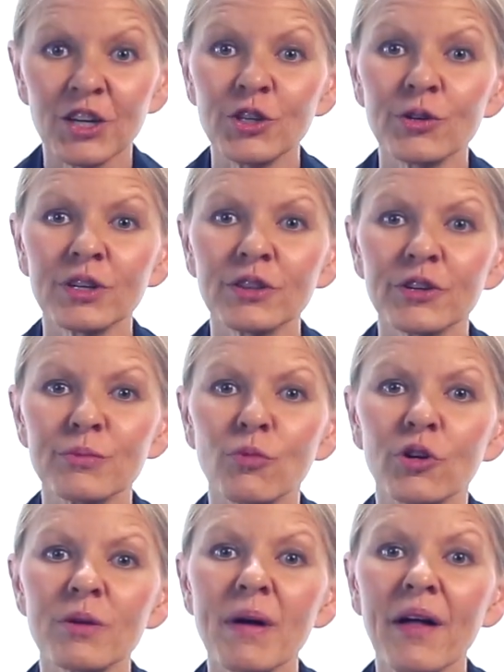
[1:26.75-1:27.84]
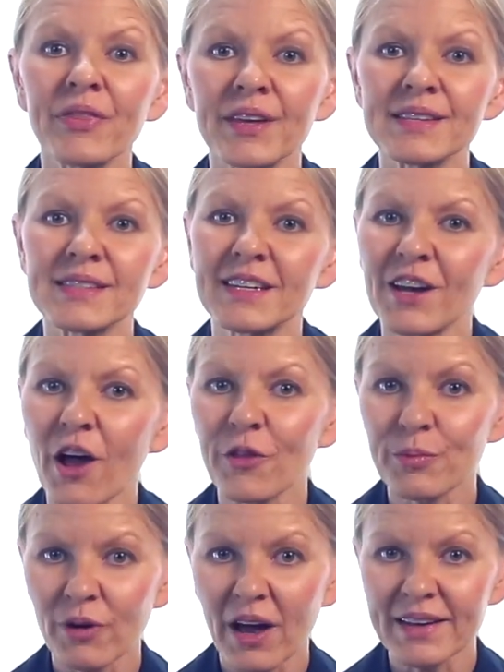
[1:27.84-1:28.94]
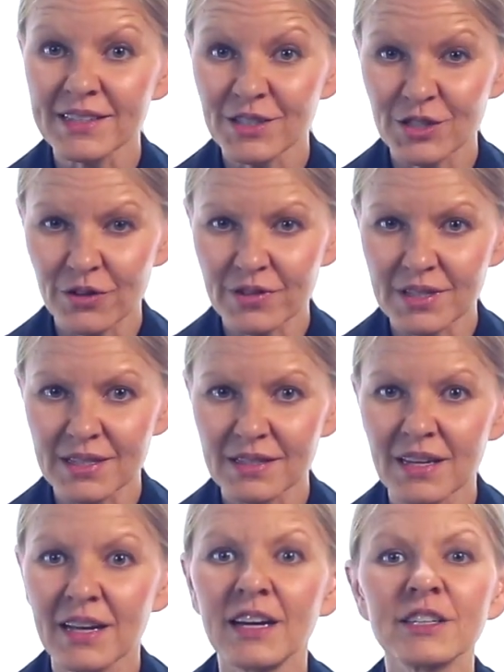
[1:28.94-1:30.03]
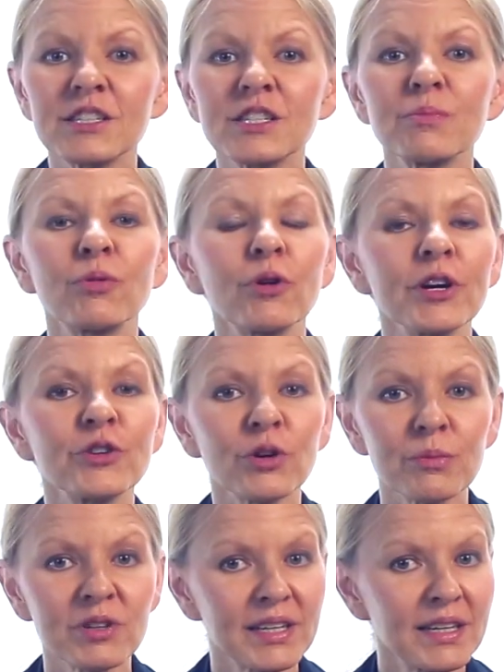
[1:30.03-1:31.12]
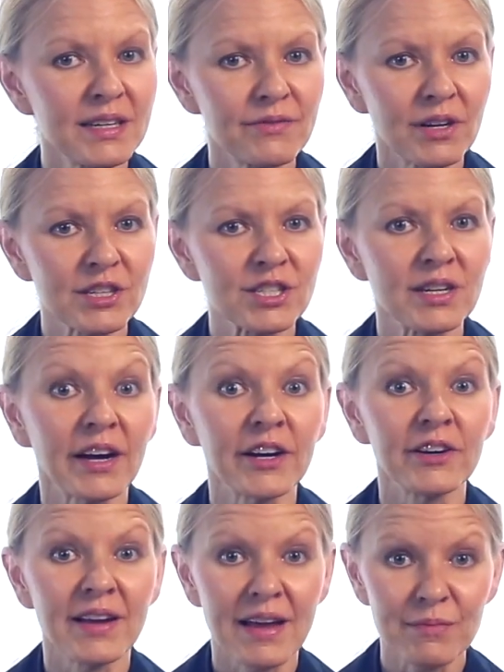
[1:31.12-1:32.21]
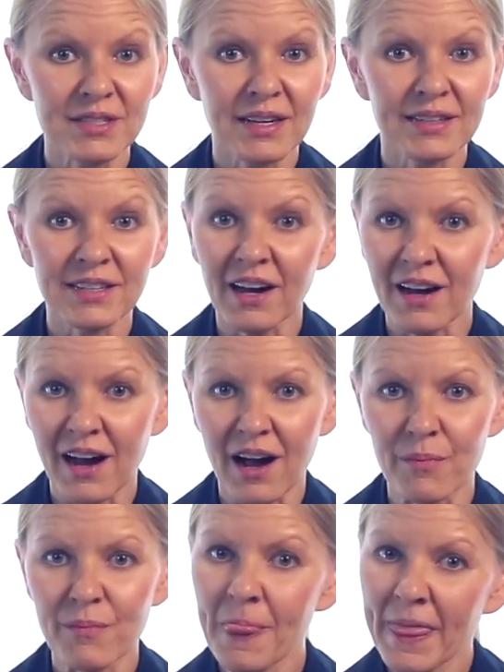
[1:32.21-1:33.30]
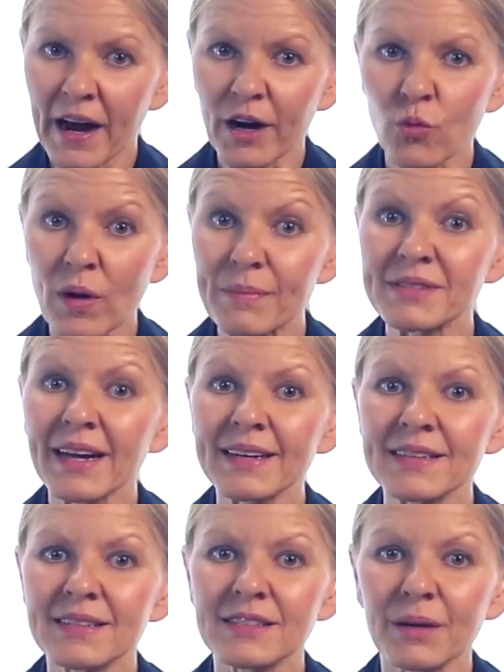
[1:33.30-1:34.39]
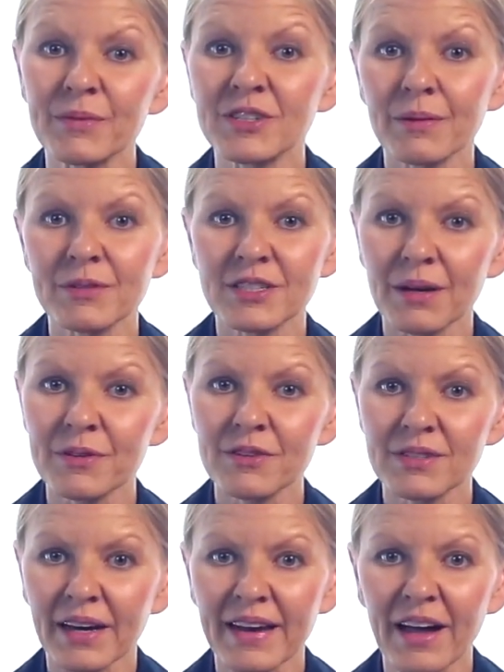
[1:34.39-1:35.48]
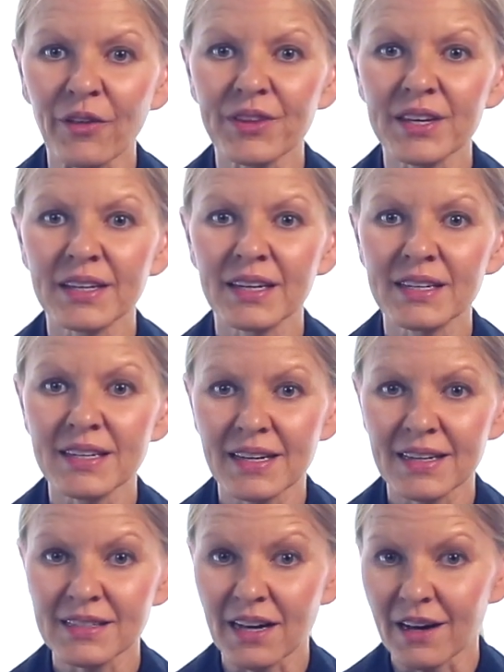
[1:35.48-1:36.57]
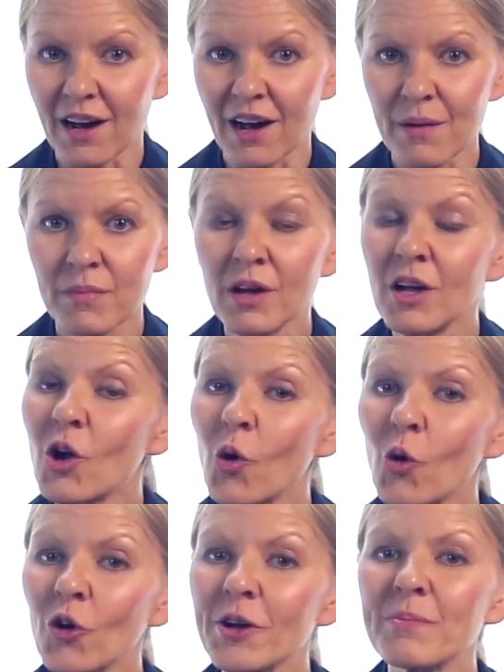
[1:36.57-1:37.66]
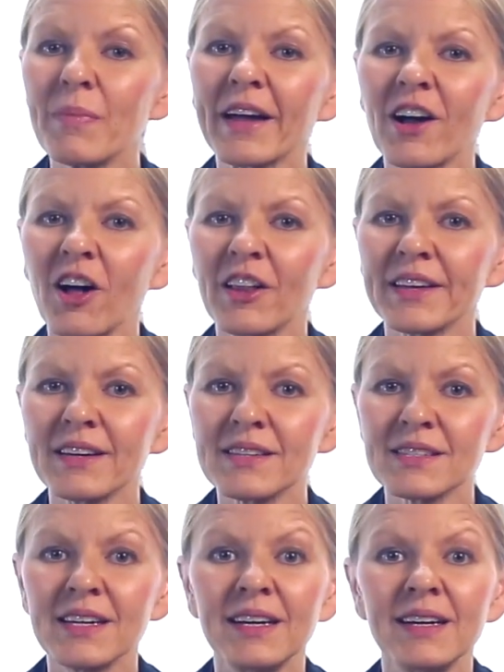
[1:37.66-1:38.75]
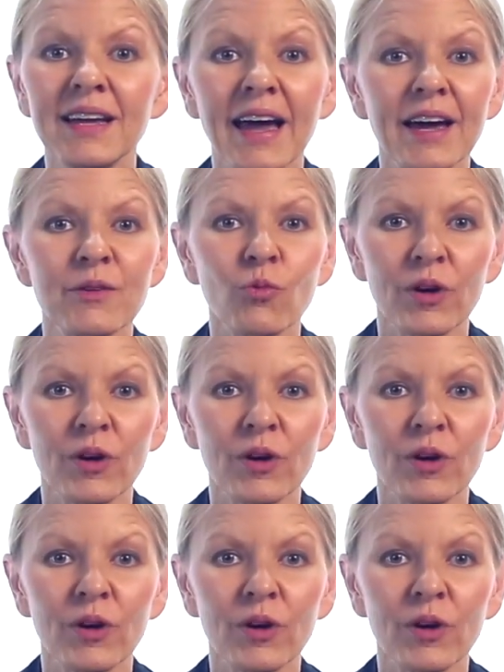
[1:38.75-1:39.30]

You can learn more about this and other products and services to support normal kidney function on our Amazon.com, our website, www.healthykidneyinc.com, or by calling us at